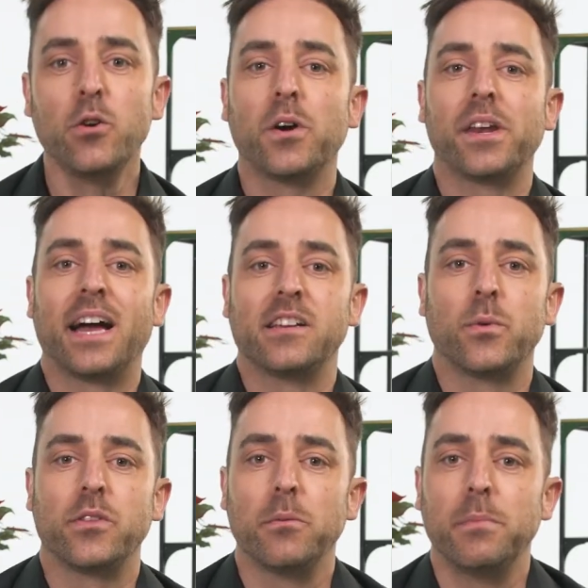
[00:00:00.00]
organised
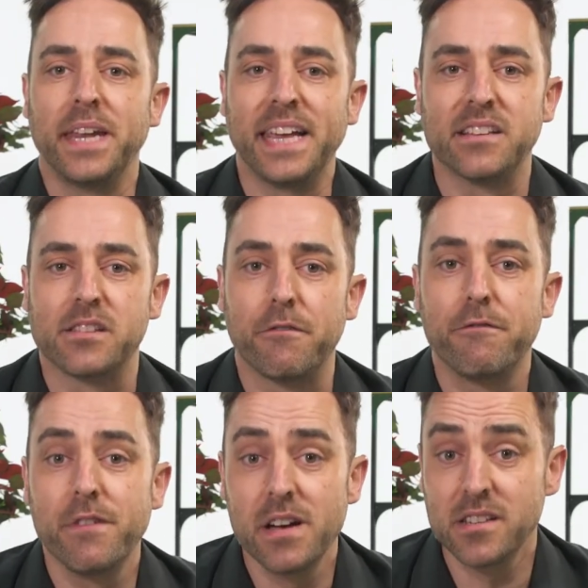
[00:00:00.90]
with your money is the
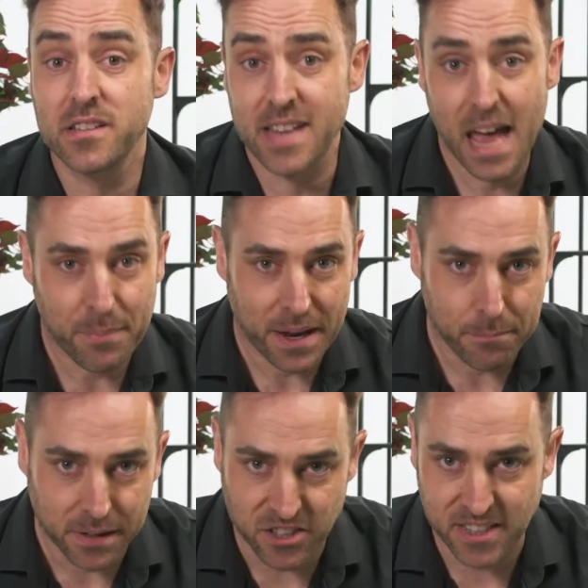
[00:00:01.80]
first step in
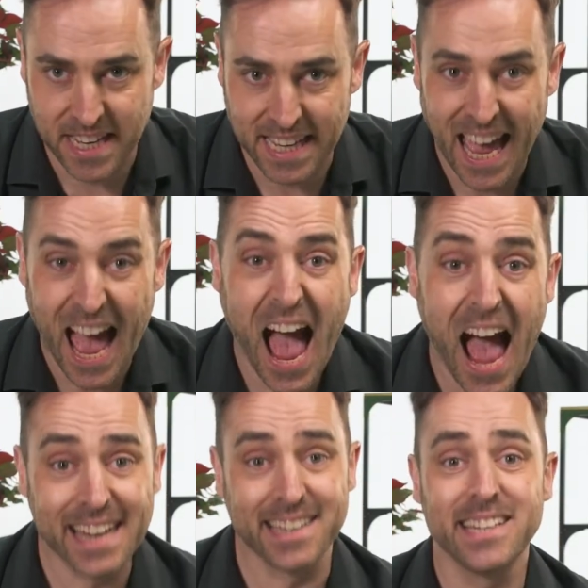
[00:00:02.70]
budgeting,
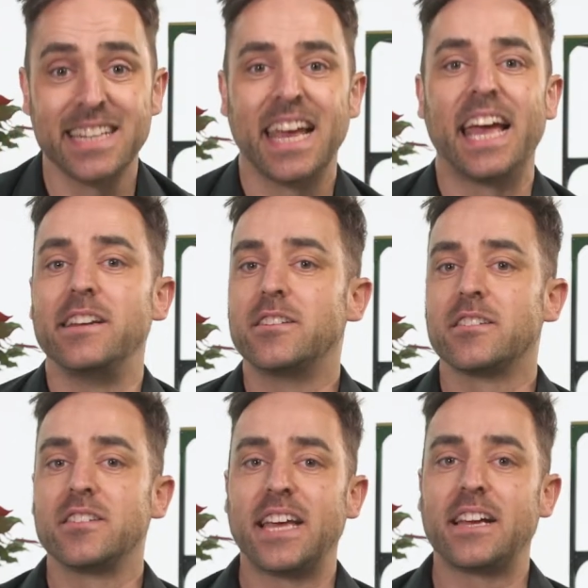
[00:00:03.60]
and it
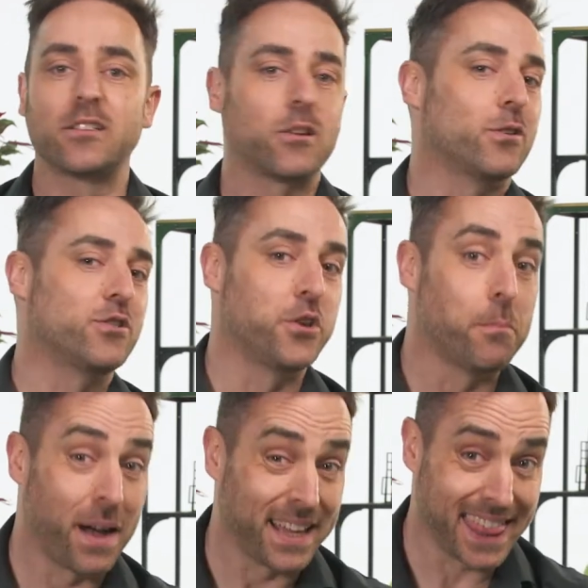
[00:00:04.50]
doesn't take as long as you
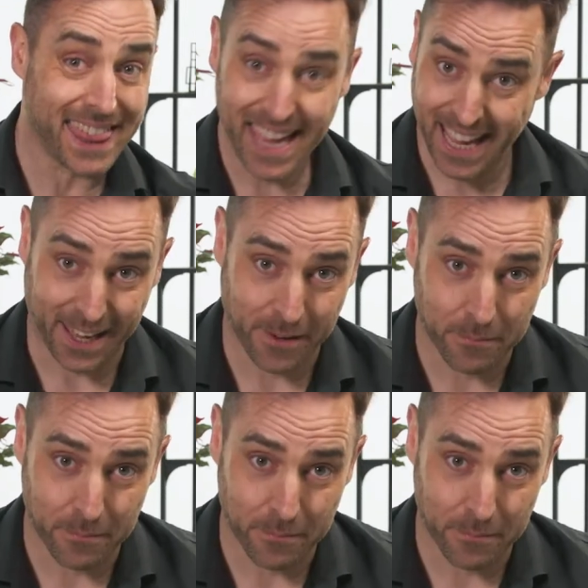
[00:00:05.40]
might think.